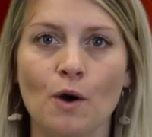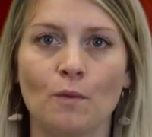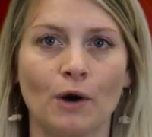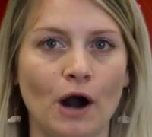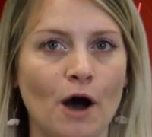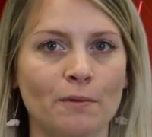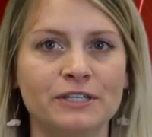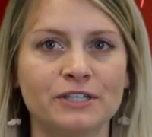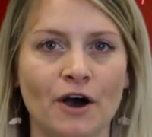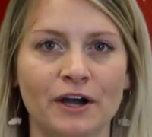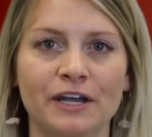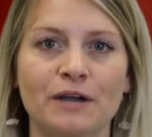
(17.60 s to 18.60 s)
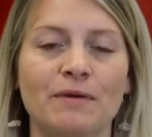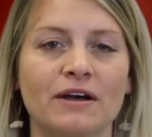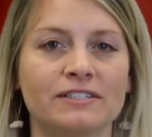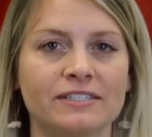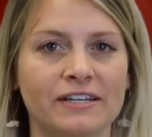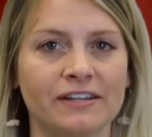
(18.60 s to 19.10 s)
where I'll be talking
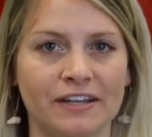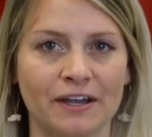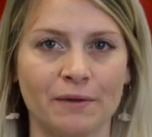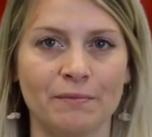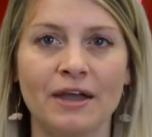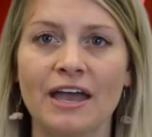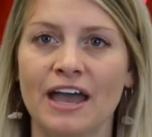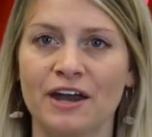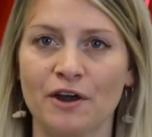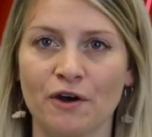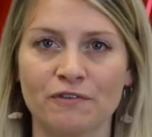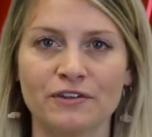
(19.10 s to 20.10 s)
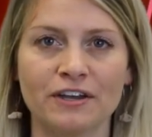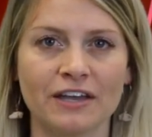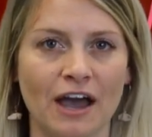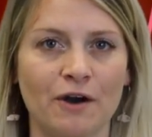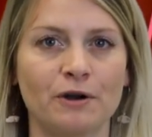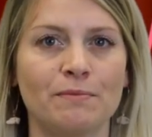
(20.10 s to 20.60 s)
about psyllium, an
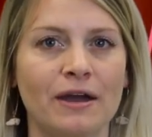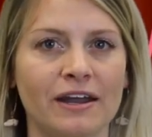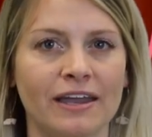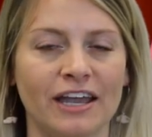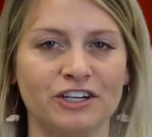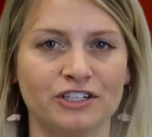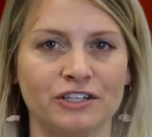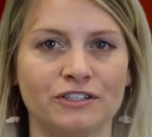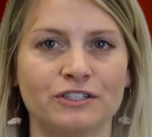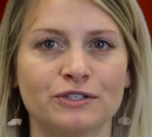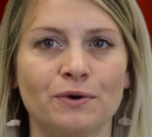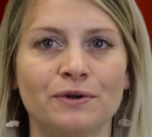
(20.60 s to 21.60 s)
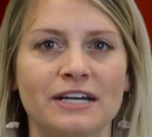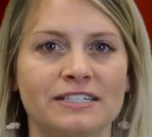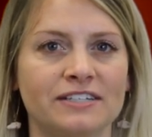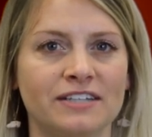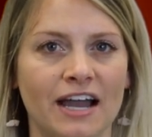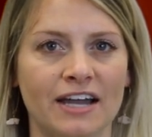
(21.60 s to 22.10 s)
over-the-counter medication sold as
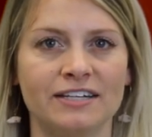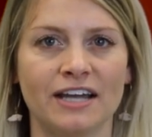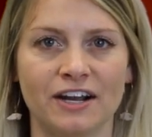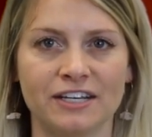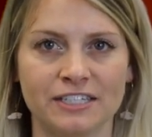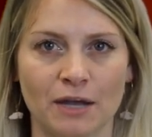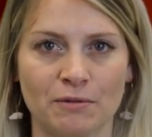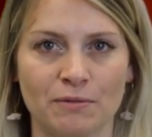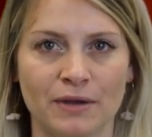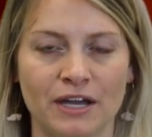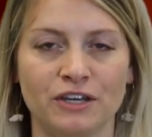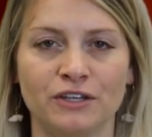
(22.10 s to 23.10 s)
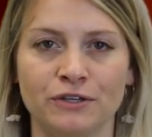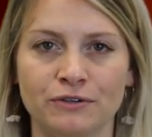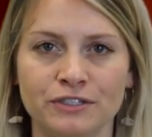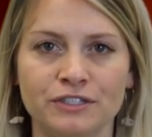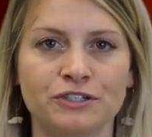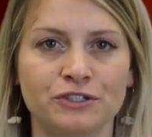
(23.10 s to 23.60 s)
a dietary supplement
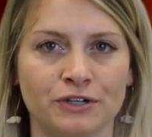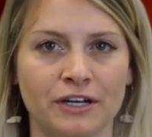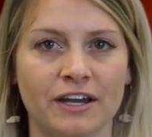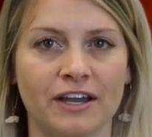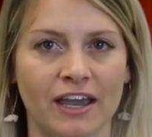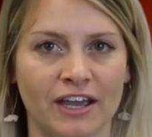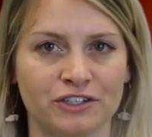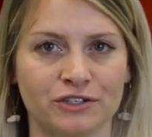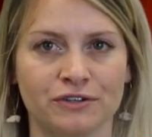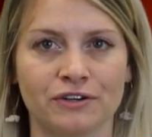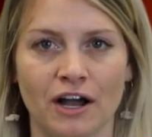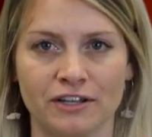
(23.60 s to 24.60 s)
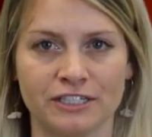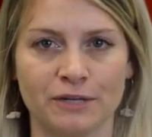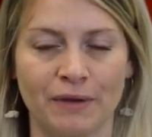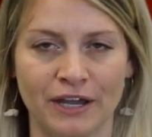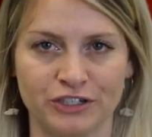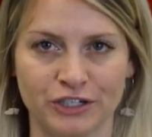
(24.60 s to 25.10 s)
used to treat occasional
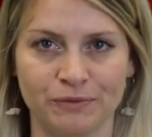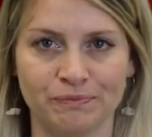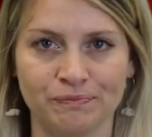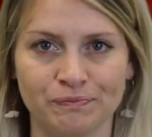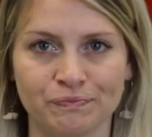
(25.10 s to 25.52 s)
constipation.